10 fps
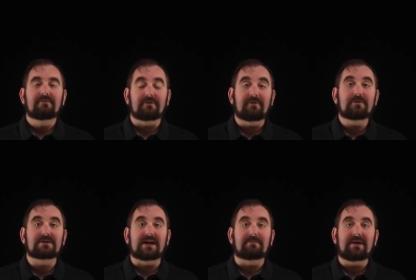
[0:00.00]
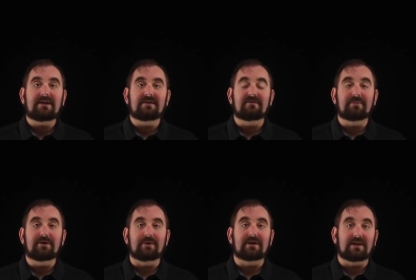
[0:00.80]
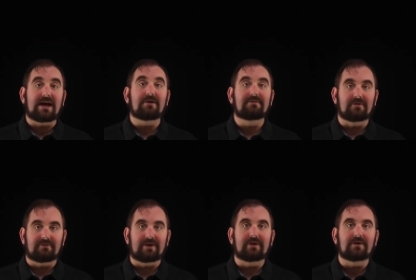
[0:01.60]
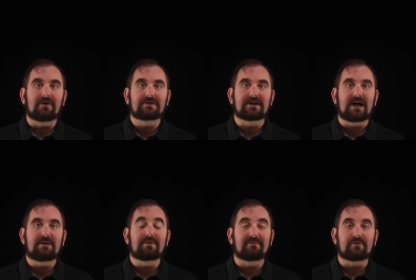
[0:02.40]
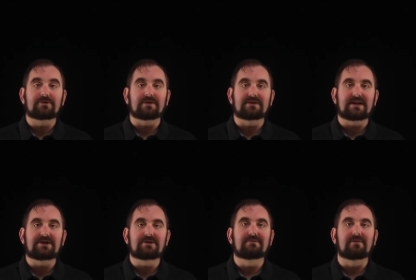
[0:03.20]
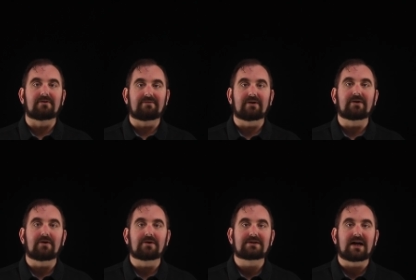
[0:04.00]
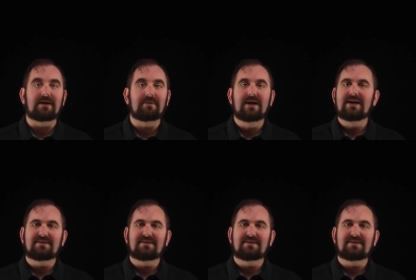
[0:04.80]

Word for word: For folks like me that have been doing cloud for a very long time and virtualization for a very long time,